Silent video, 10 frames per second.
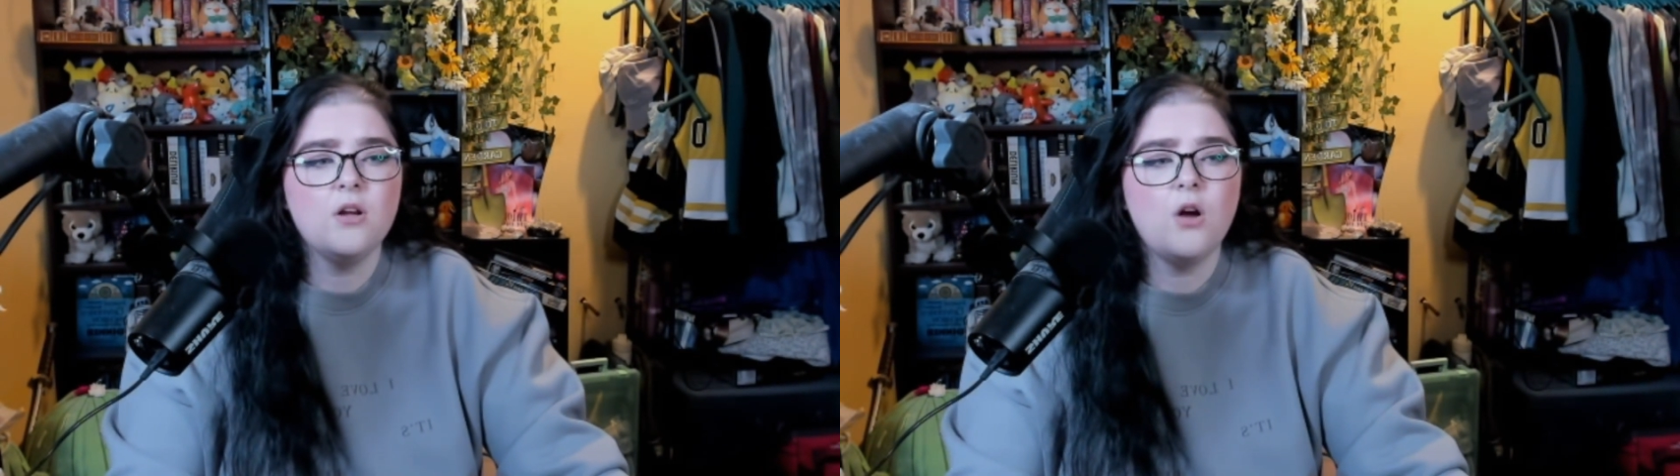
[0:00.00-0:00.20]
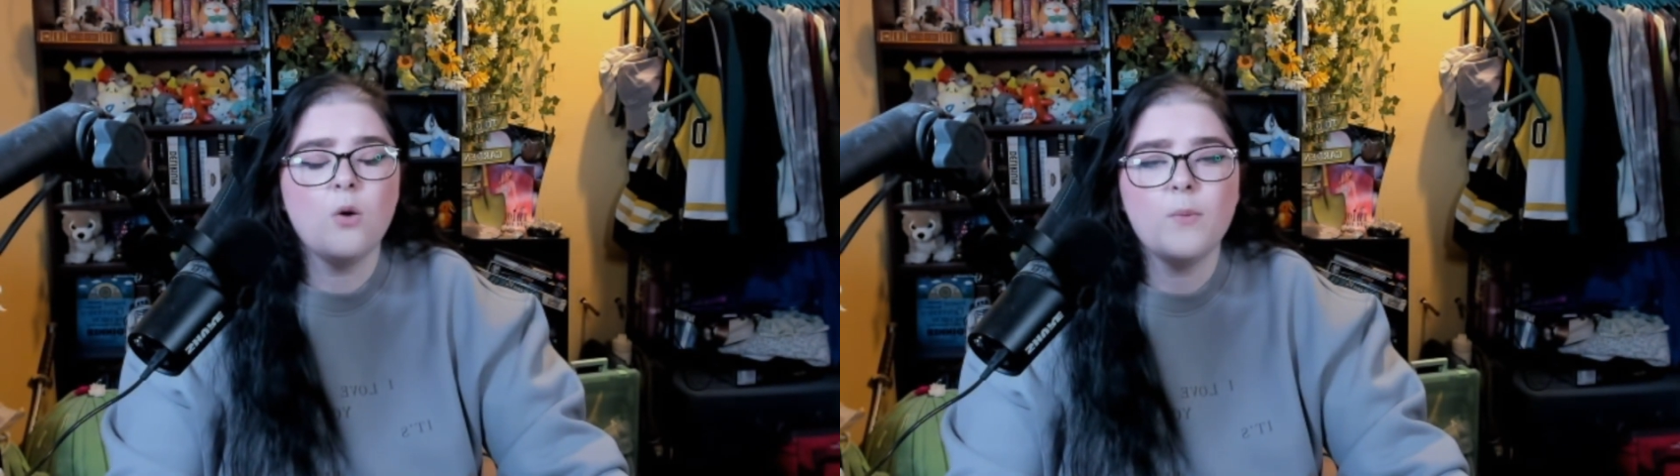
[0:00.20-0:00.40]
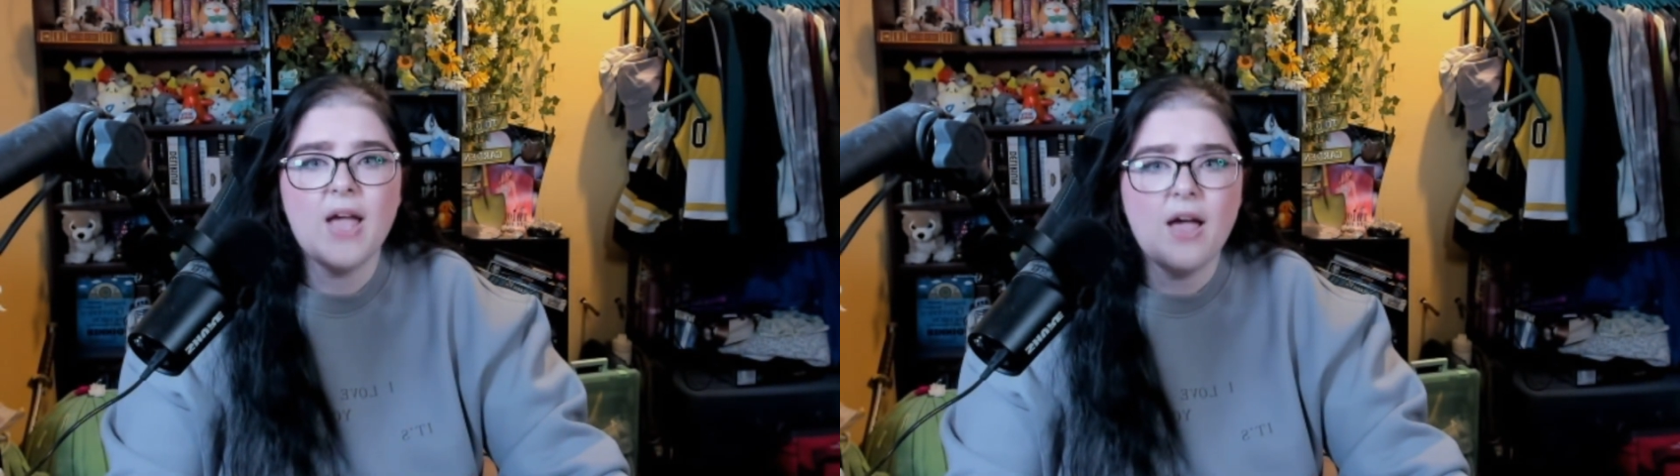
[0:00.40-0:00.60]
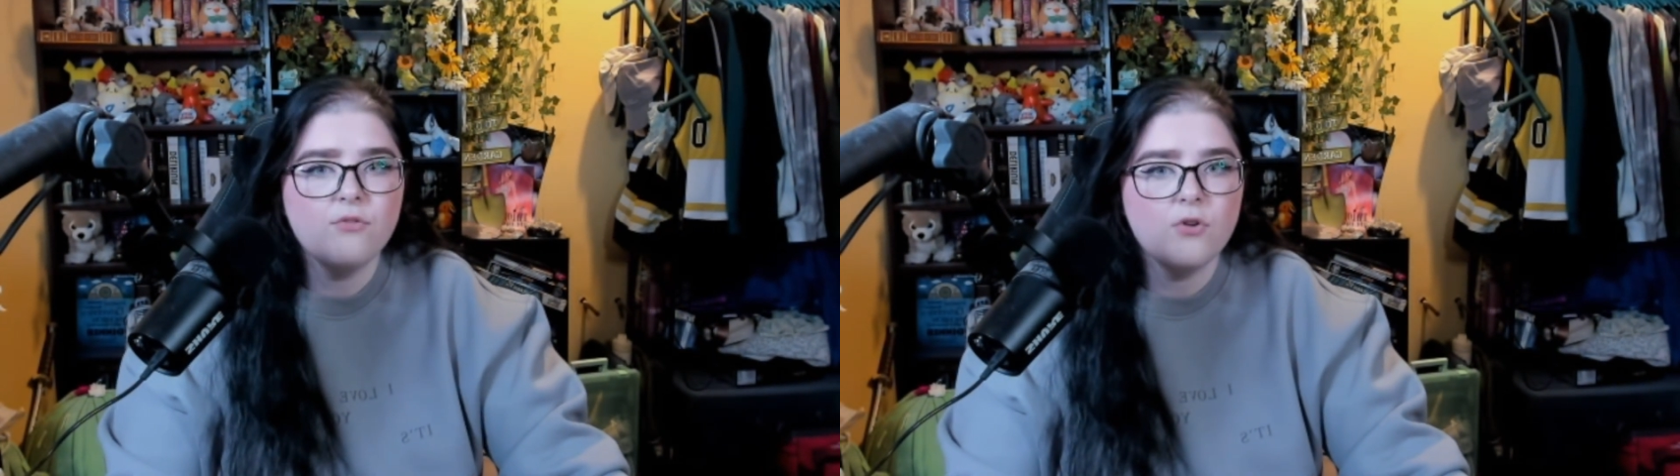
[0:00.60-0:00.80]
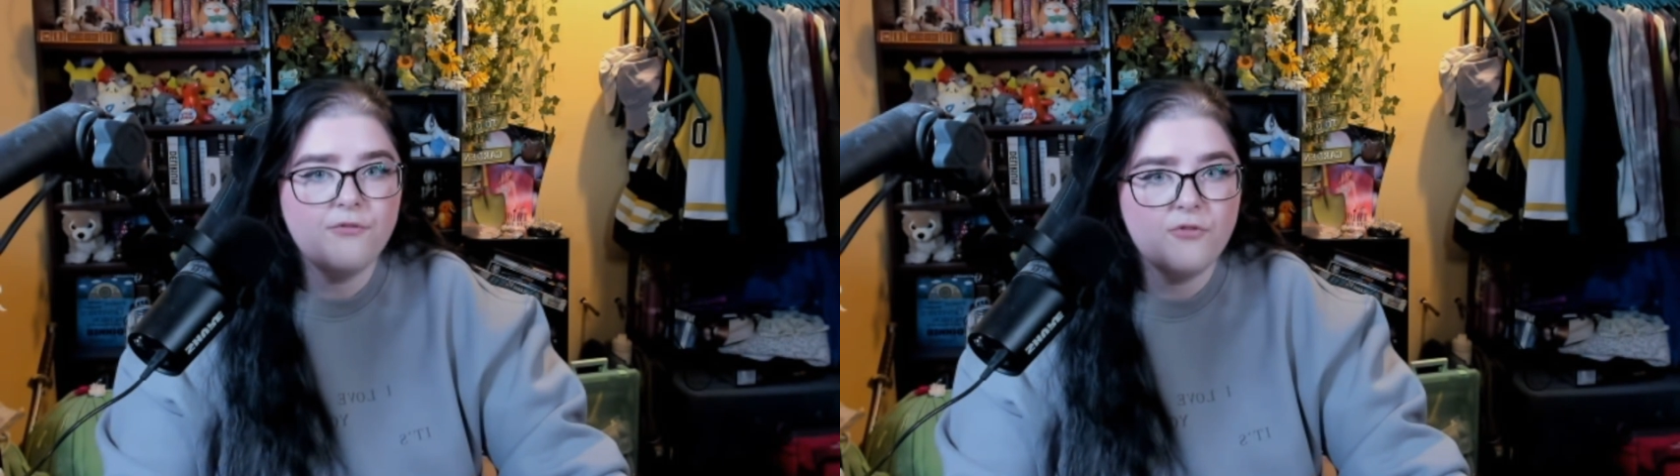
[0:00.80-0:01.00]
are we
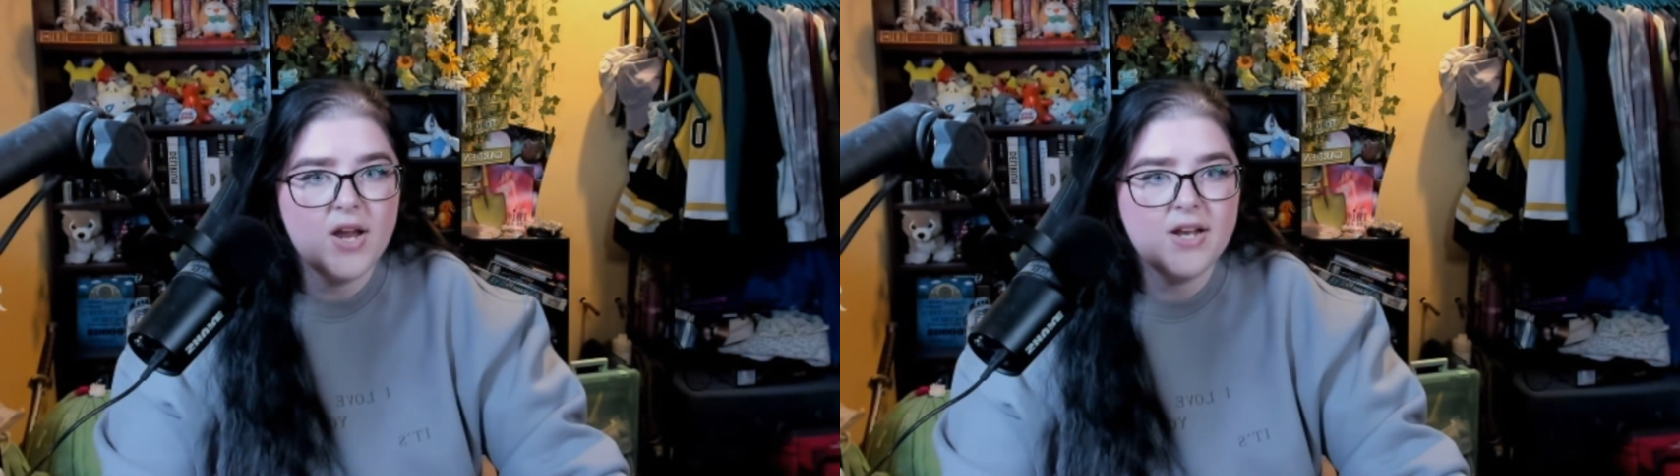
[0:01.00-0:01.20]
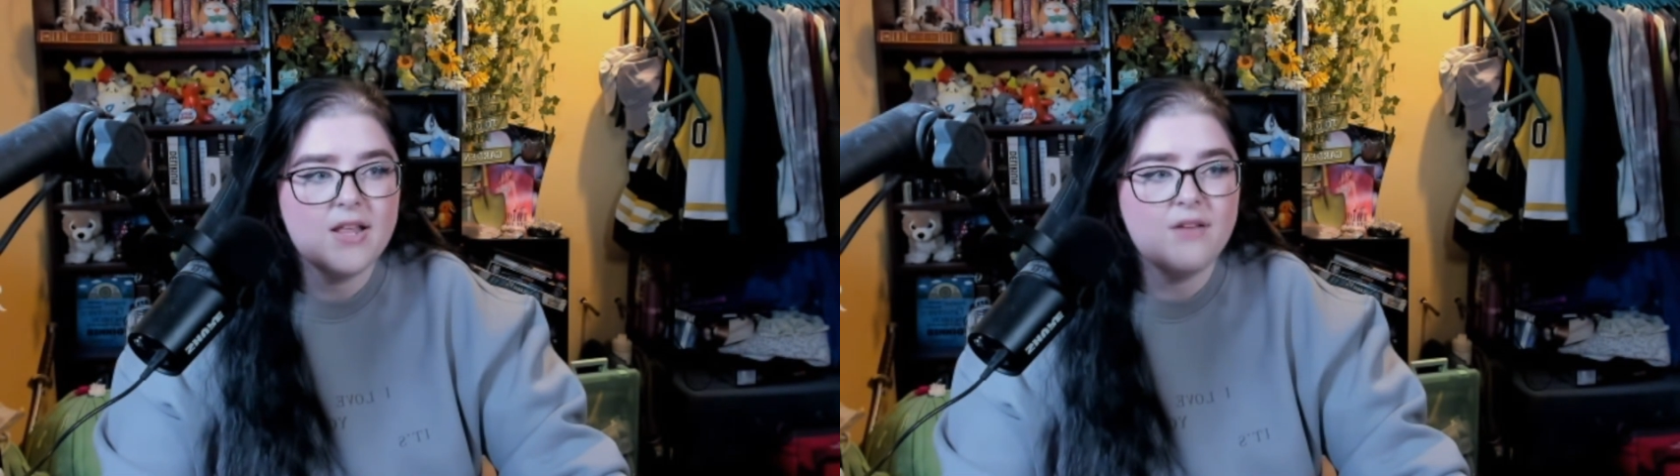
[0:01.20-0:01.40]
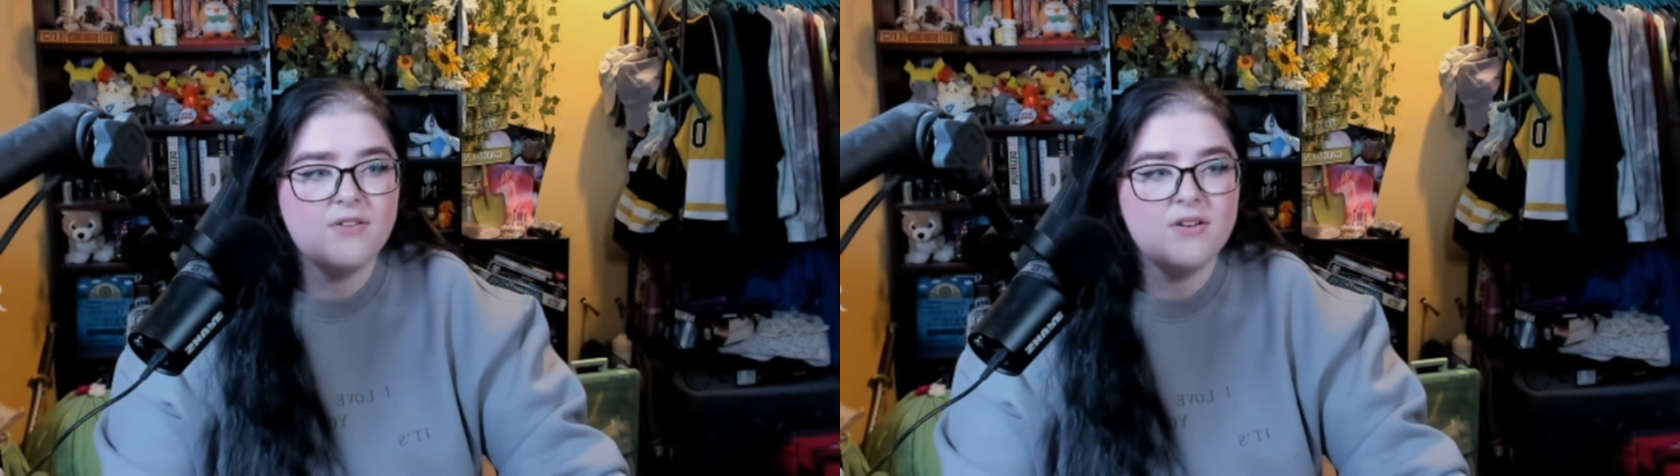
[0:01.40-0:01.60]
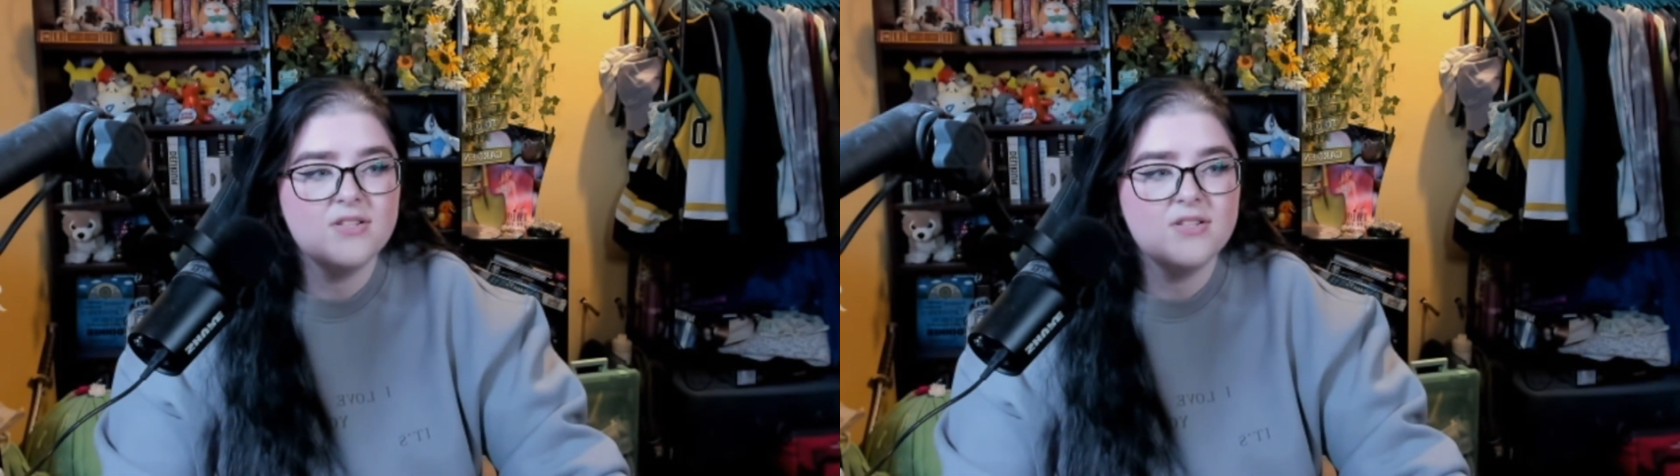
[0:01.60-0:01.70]
ever afraid that